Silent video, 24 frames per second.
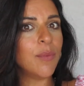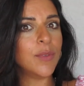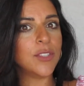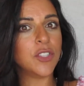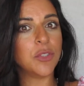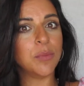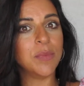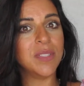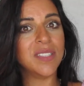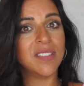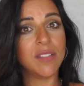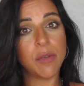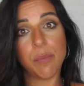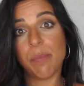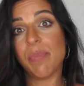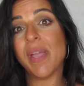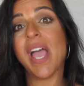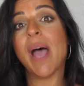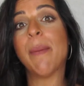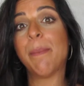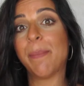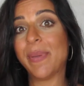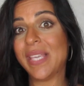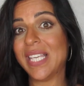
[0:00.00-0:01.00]
which means
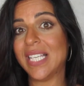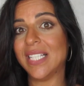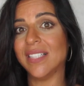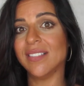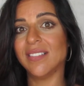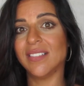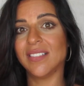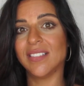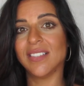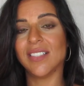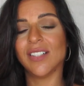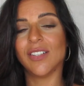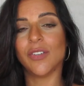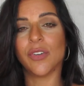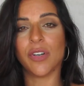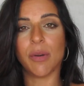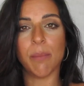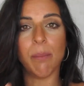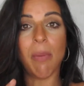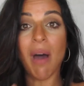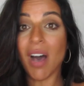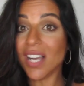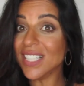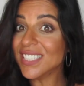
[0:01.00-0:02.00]
a piece or
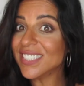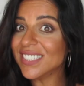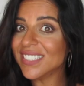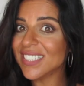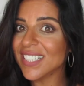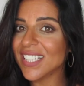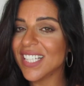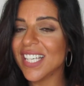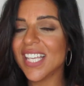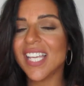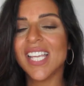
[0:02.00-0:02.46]
bite.